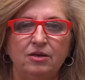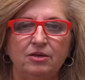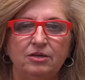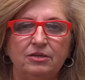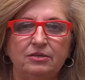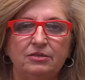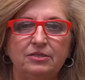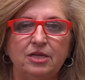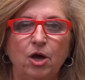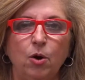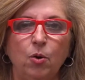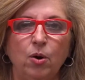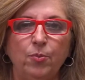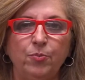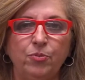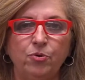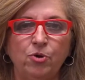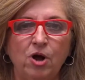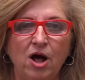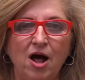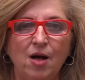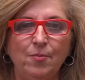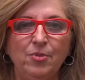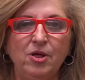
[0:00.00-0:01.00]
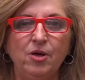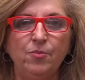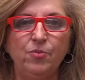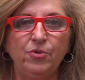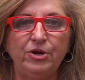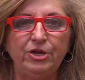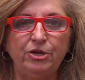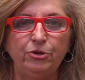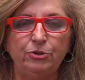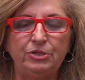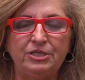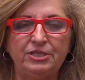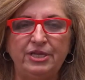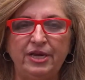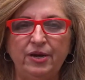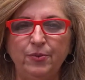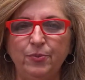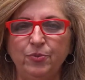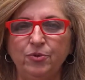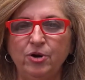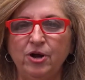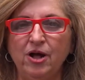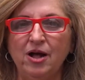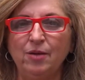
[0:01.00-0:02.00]
So a problem, when you see a
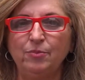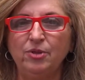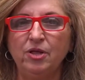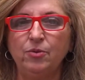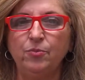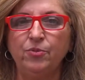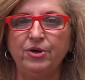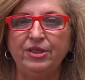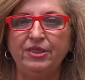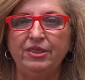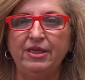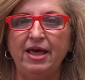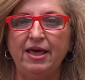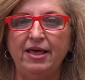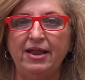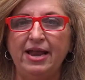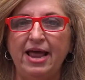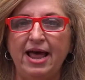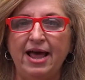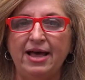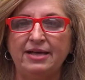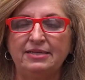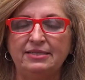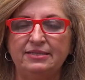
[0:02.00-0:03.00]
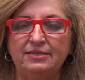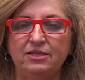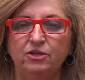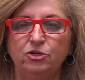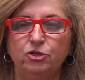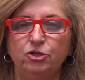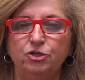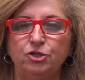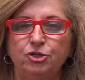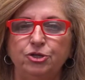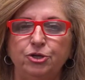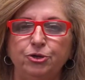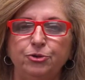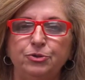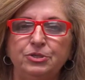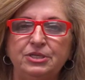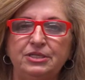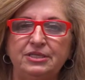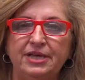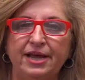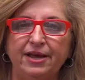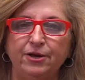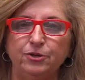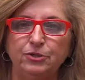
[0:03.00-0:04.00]
problem that has two
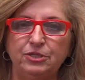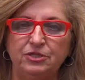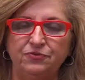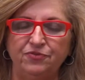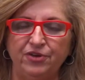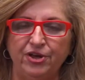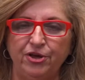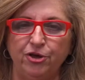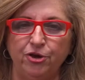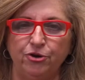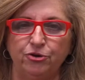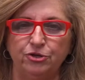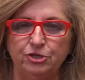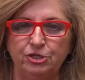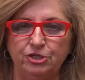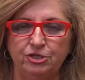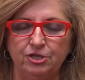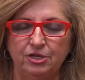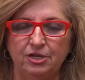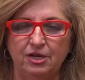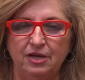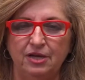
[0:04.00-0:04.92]
sales figures